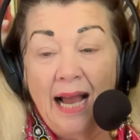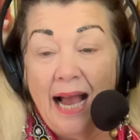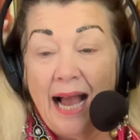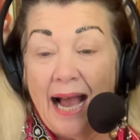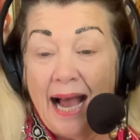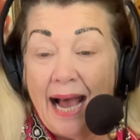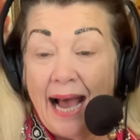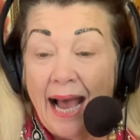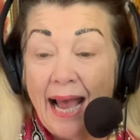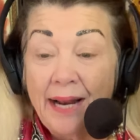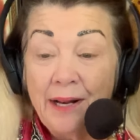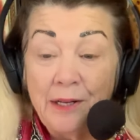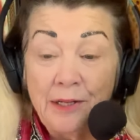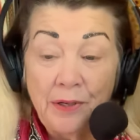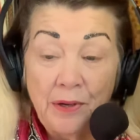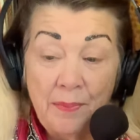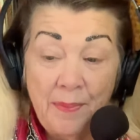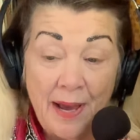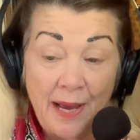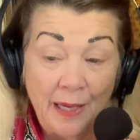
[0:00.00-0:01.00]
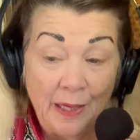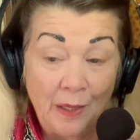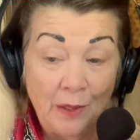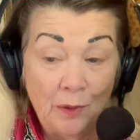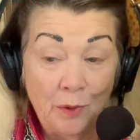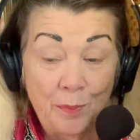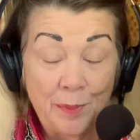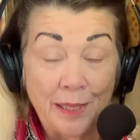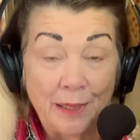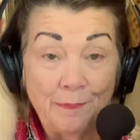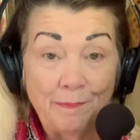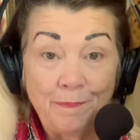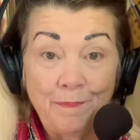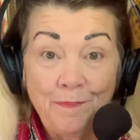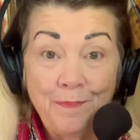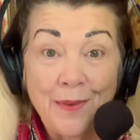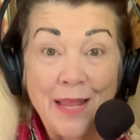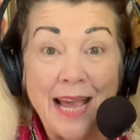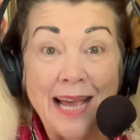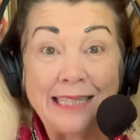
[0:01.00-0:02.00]
I don't know about you, but
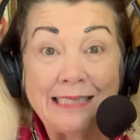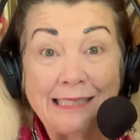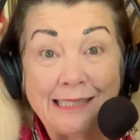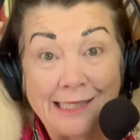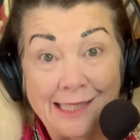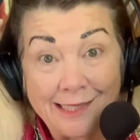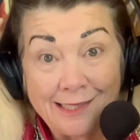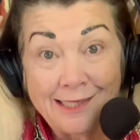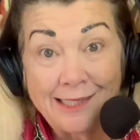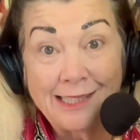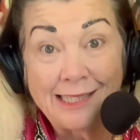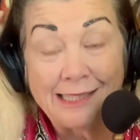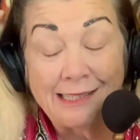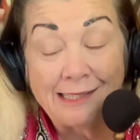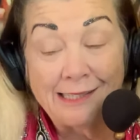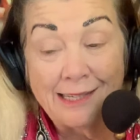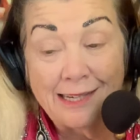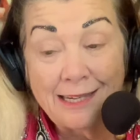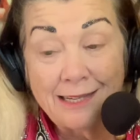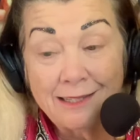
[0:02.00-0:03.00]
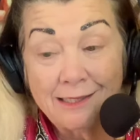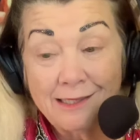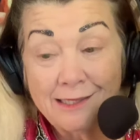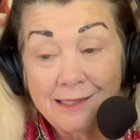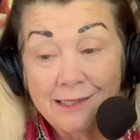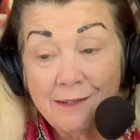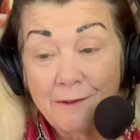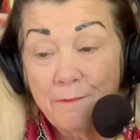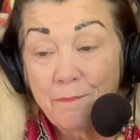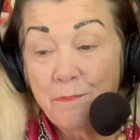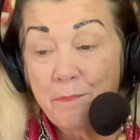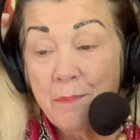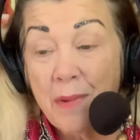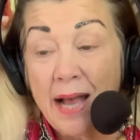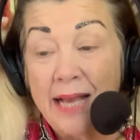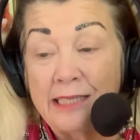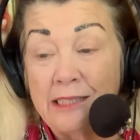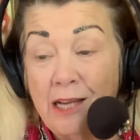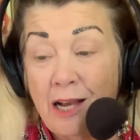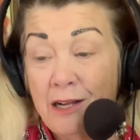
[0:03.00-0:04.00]
at 66,
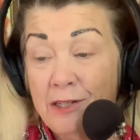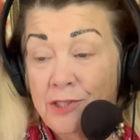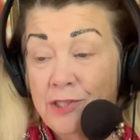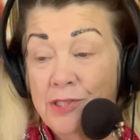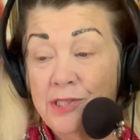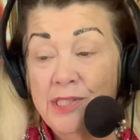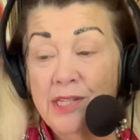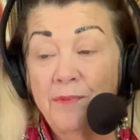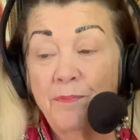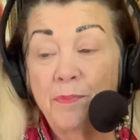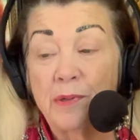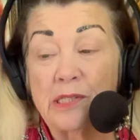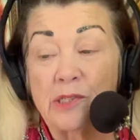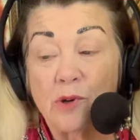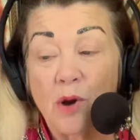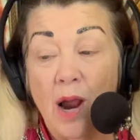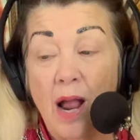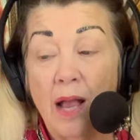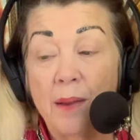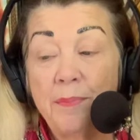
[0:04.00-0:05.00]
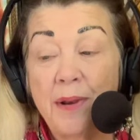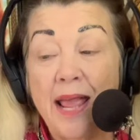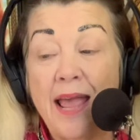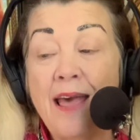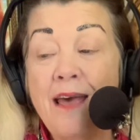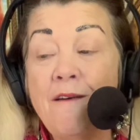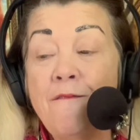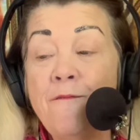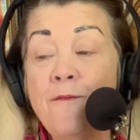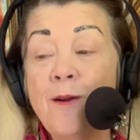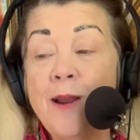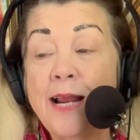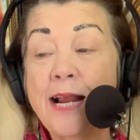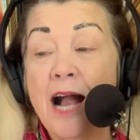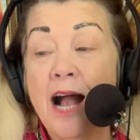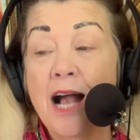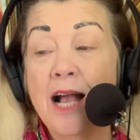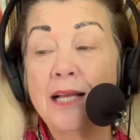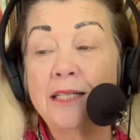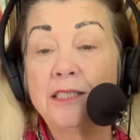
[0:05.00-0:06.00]
my doctors have prescribed every
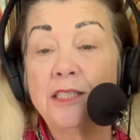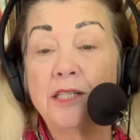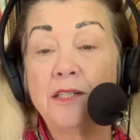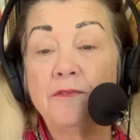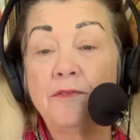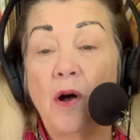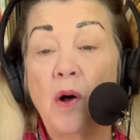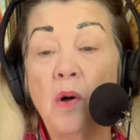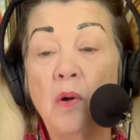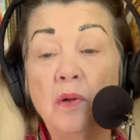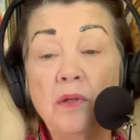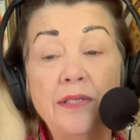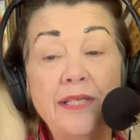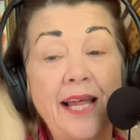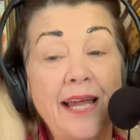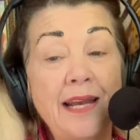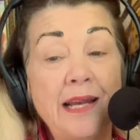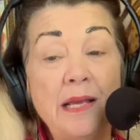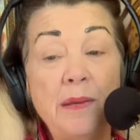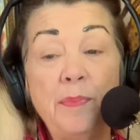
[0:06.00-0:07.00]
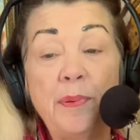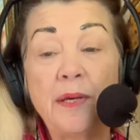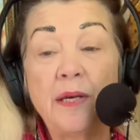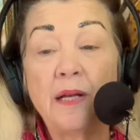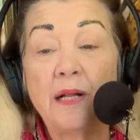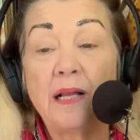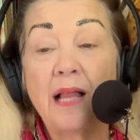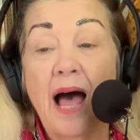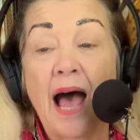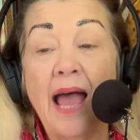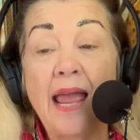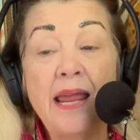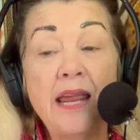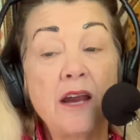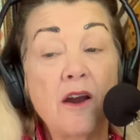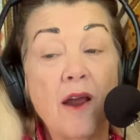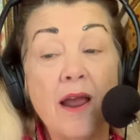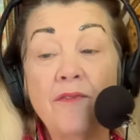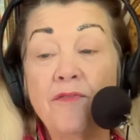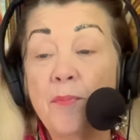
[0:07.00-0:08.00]
kind of old lady pill I
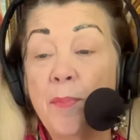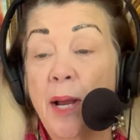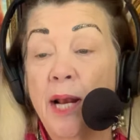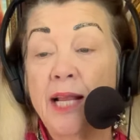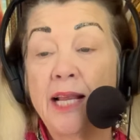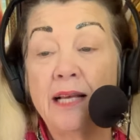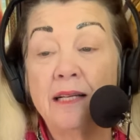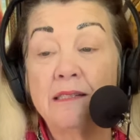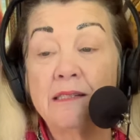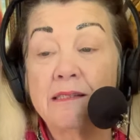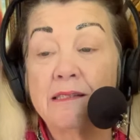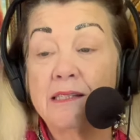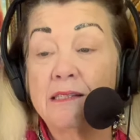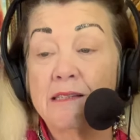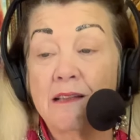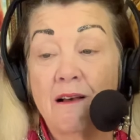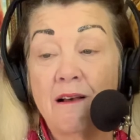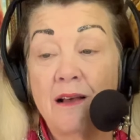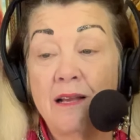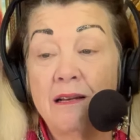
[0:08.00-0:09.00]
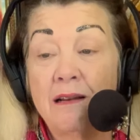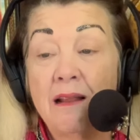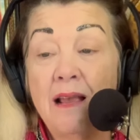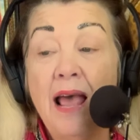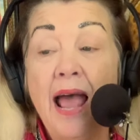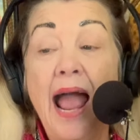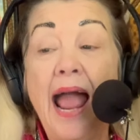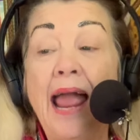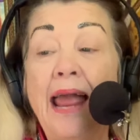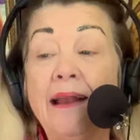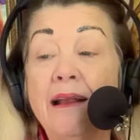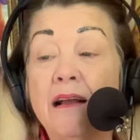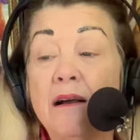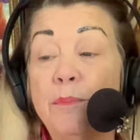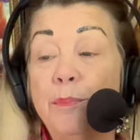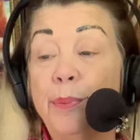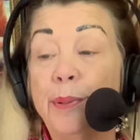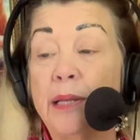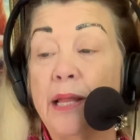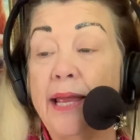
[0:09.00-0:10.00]
hear everybody else is on and
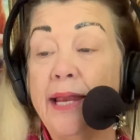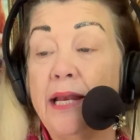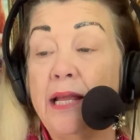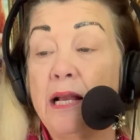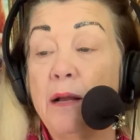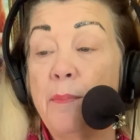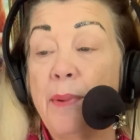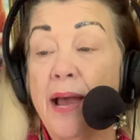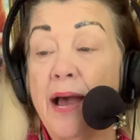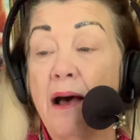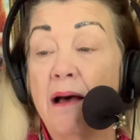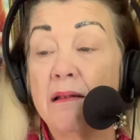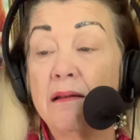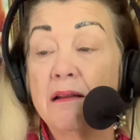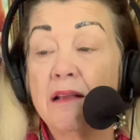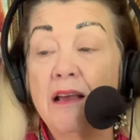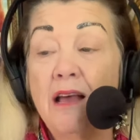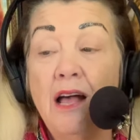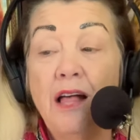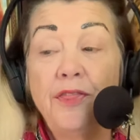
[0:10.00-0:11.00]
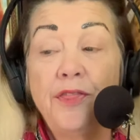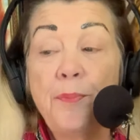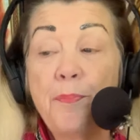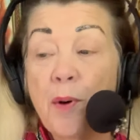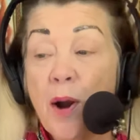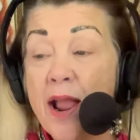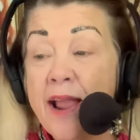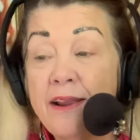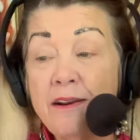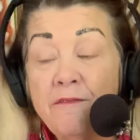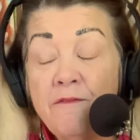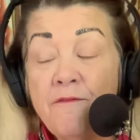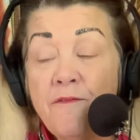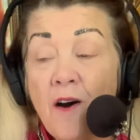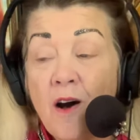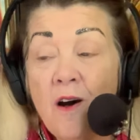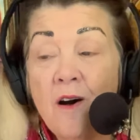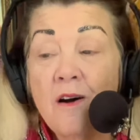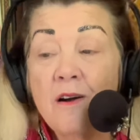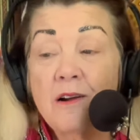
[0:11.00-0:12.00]
complaining about. The brain
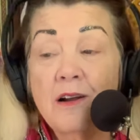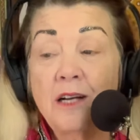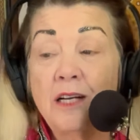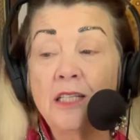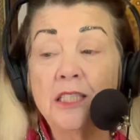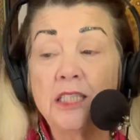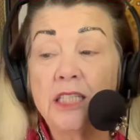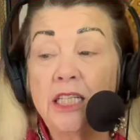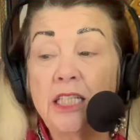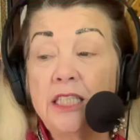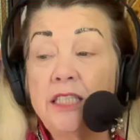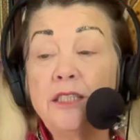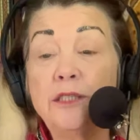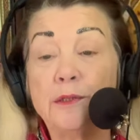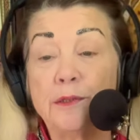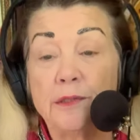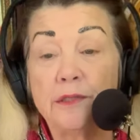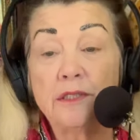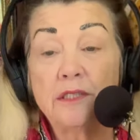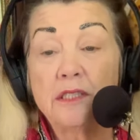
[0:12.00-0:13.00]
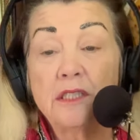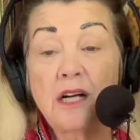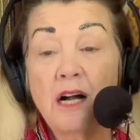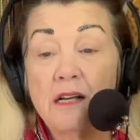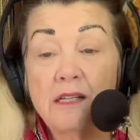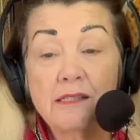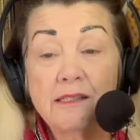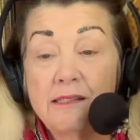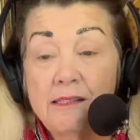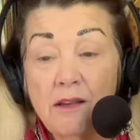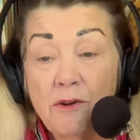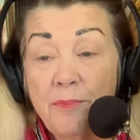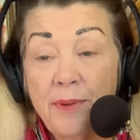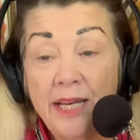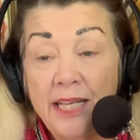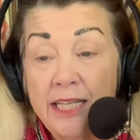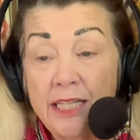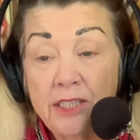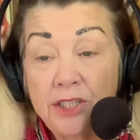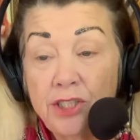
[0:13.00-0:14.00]
fog alone caused so
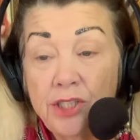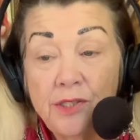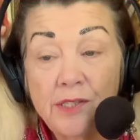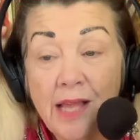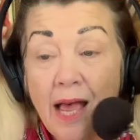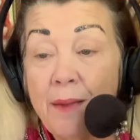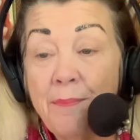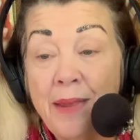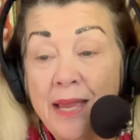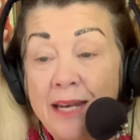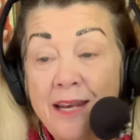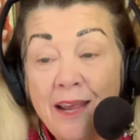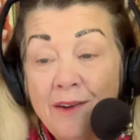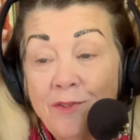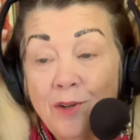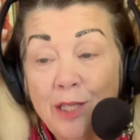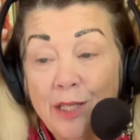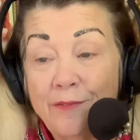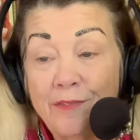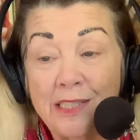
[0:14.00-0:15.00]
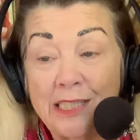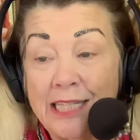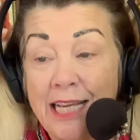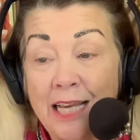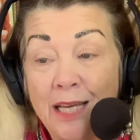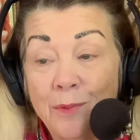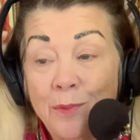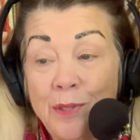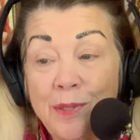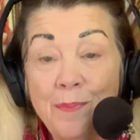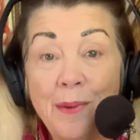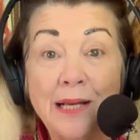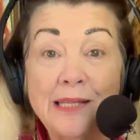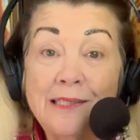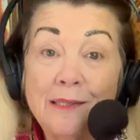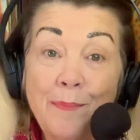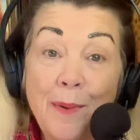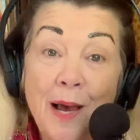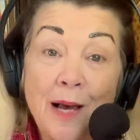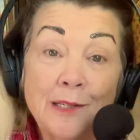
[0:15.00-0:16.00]
many issues, I may never live it down with my
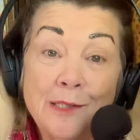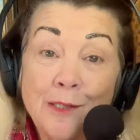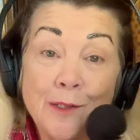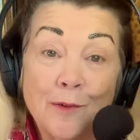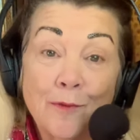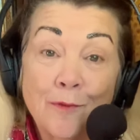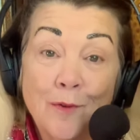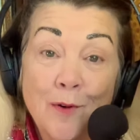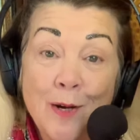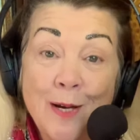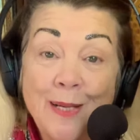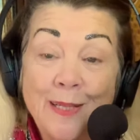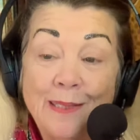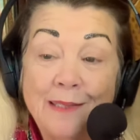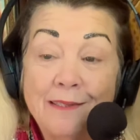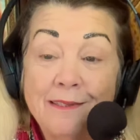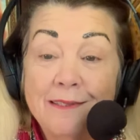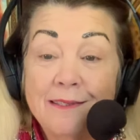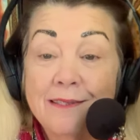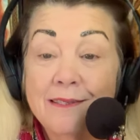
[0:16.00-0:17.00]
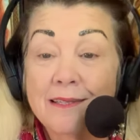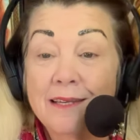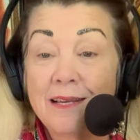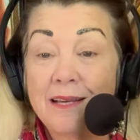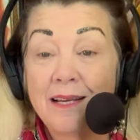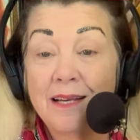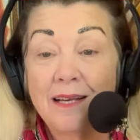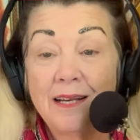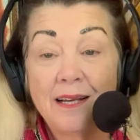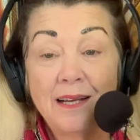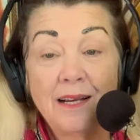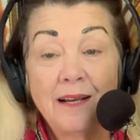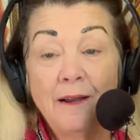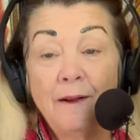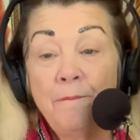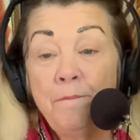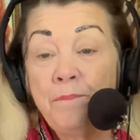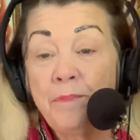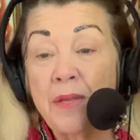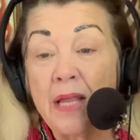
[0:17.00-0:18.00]
spouse or friends.
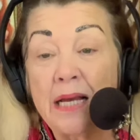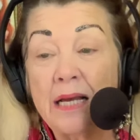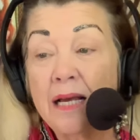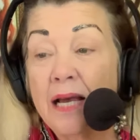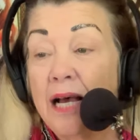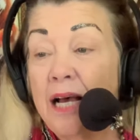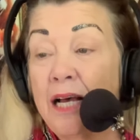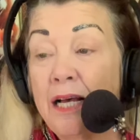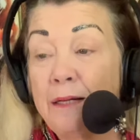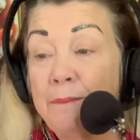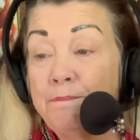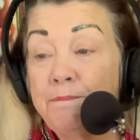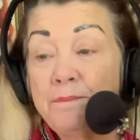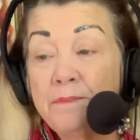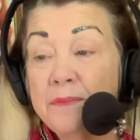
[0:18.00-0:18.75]
What